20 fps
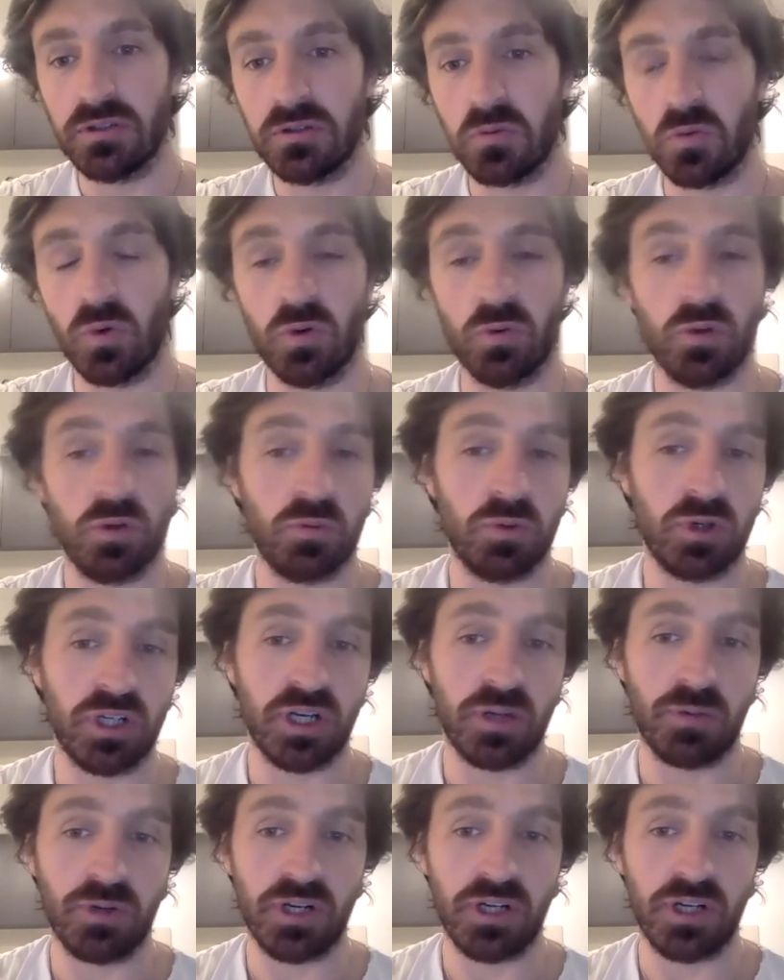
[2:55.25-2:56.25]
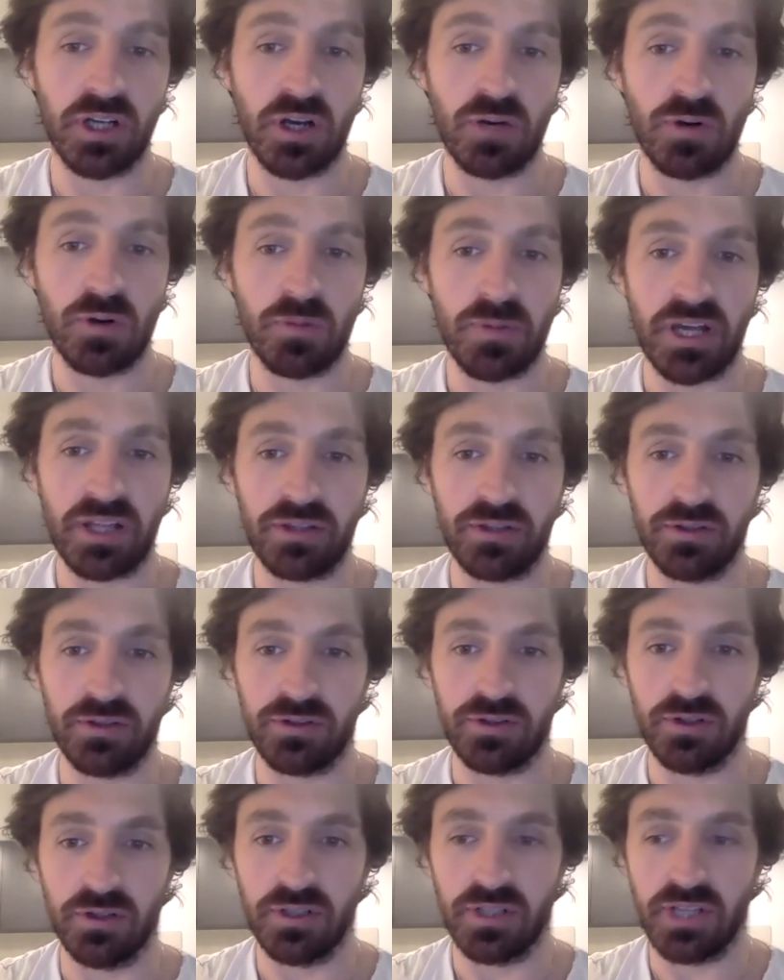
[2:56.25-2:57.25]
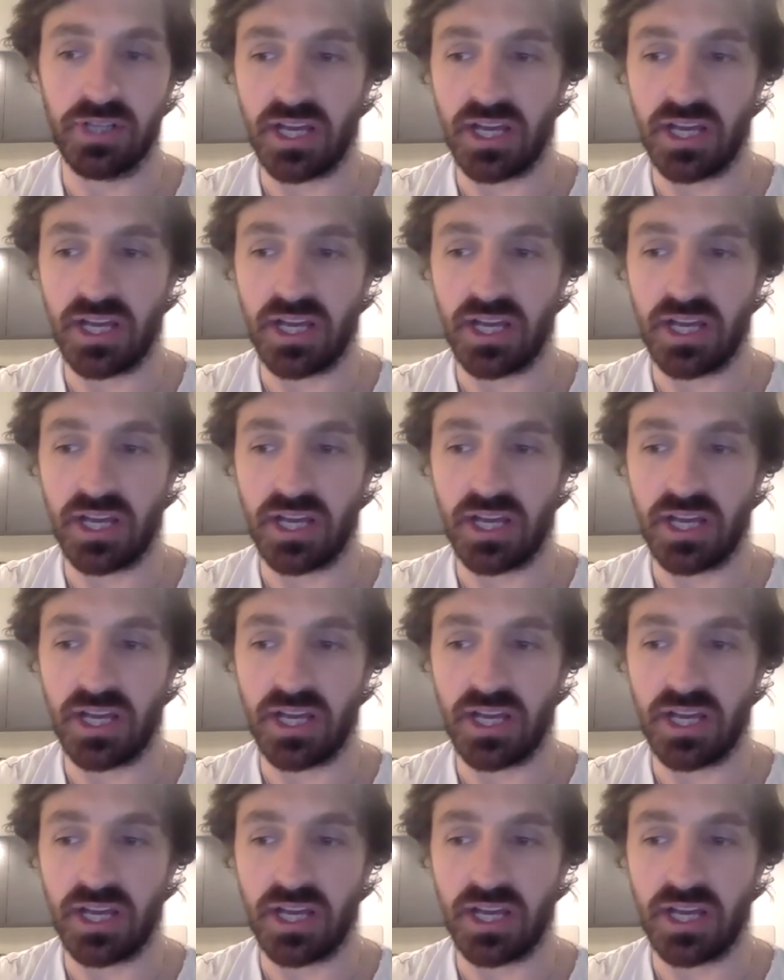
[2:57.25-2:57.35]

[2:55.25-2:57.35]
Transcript: Or, or would I want to know what Matthew's done?